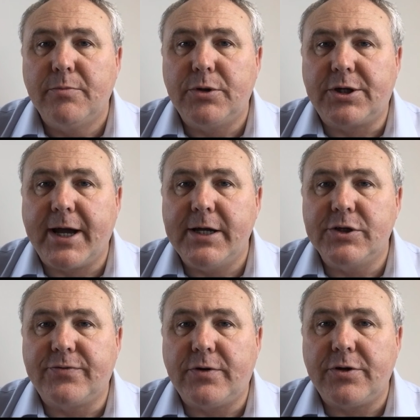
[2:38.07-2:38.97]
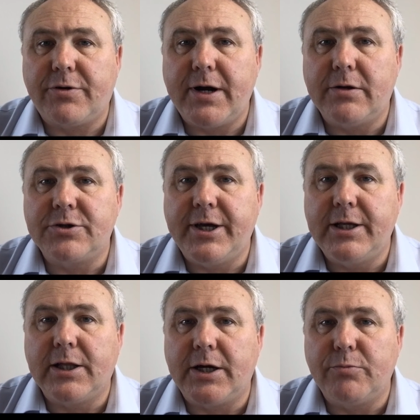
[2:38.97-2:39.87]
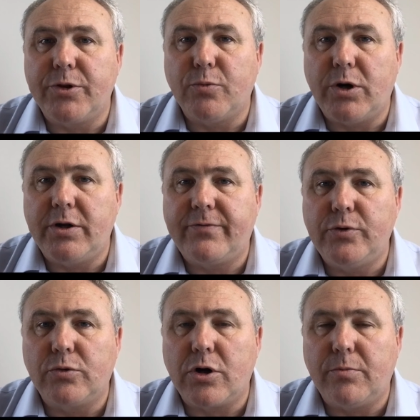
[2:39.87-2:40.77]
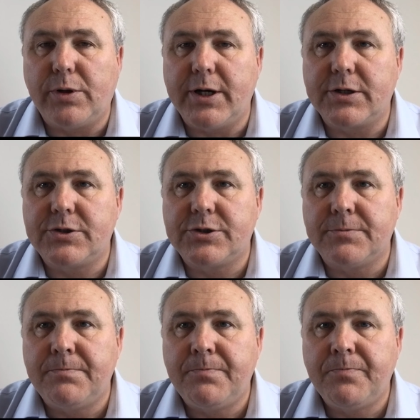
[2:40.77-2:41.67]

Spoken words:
but gains farther out in line with the wider fuel complex.